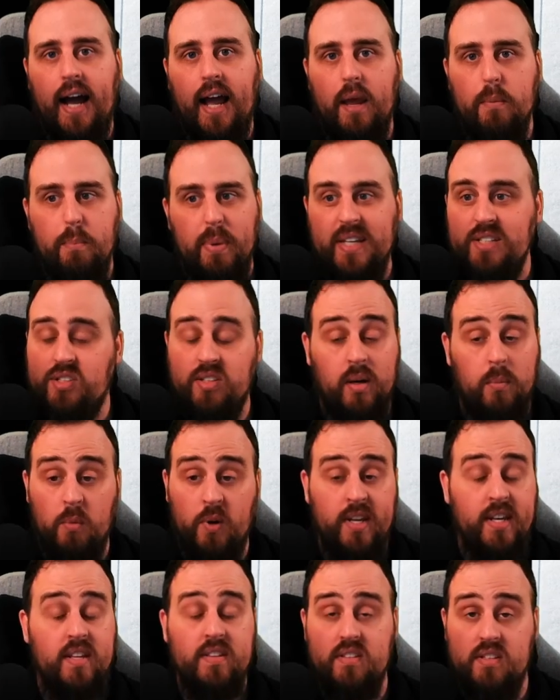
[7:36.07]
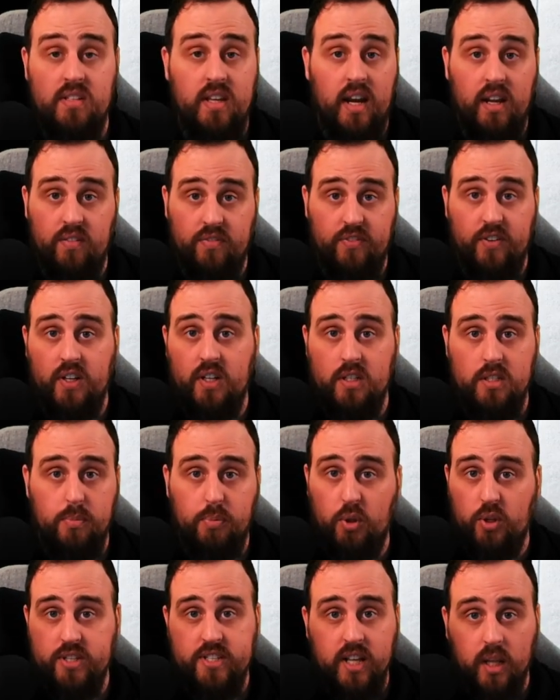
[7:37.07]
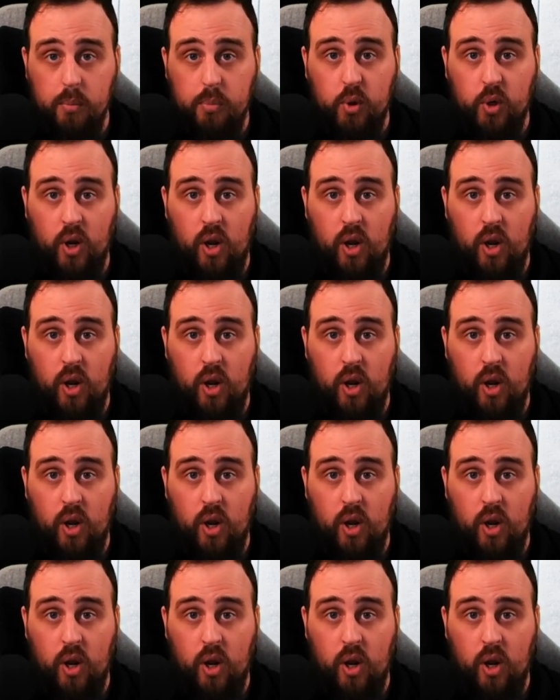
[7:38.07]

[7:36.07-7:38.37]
be somewhere near the center for deploy teleport